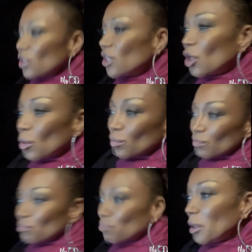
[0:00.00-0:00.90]
you know,
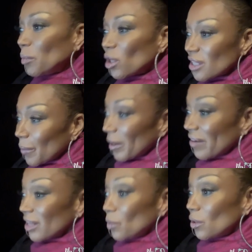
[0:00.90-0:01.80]
people can say
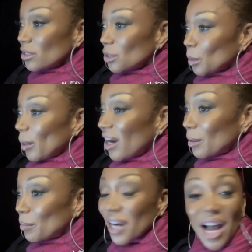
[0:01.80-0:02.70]
whatever they want to
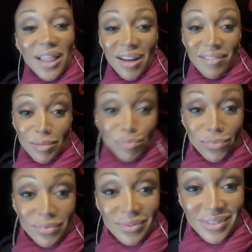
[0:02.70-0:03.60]
about him, but I love him,
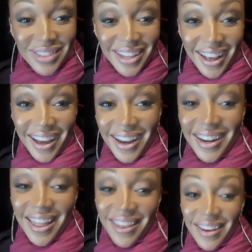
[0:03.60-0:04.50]

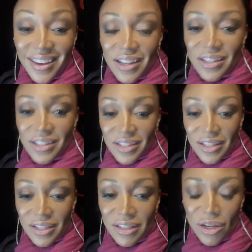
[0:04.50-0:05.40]
and I think
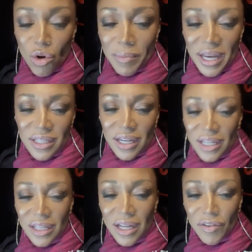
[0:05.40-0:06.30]
he's so amazing,
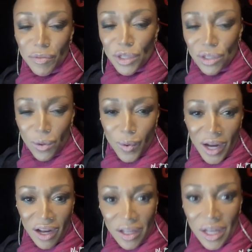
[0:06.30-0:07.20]
and he loves me so
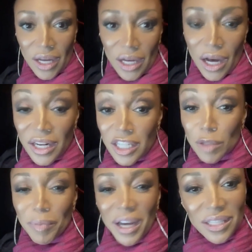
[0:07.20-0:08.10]
well.
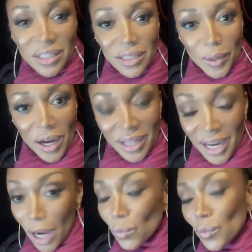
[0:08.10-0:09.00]
Unexpectedly well.
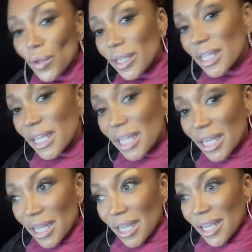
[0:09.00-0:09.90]
Like, I
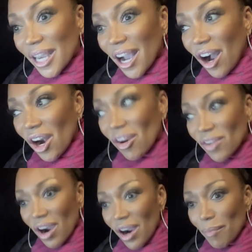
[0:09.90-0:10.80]
really get caught
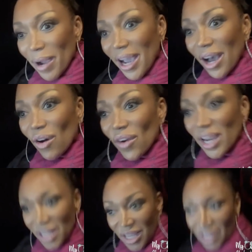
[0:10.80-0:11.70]
off guard by how
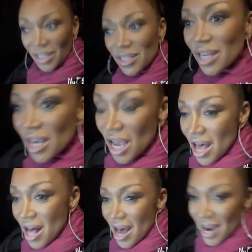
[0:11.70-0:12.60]
great he is
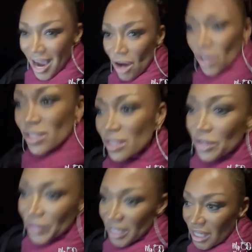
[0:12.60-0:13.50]
and how
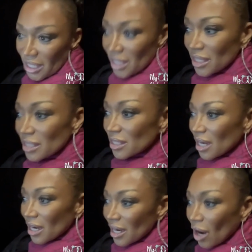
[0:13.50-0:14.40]
considerate he is,
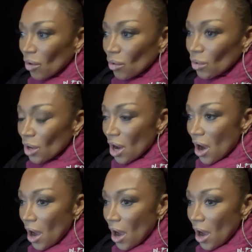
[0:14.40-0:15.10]
how